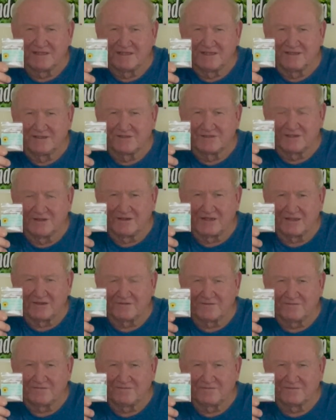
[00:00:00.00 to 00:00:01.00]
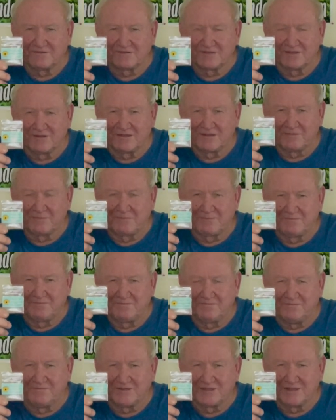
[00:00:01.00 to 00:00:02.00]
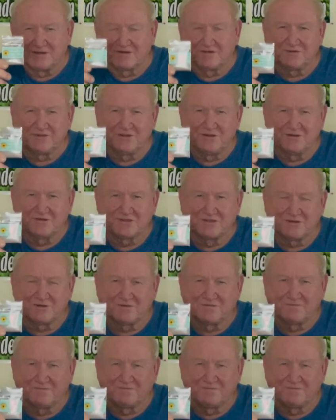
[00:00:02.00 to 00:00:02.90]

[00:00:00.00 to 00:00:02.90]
So they'll use their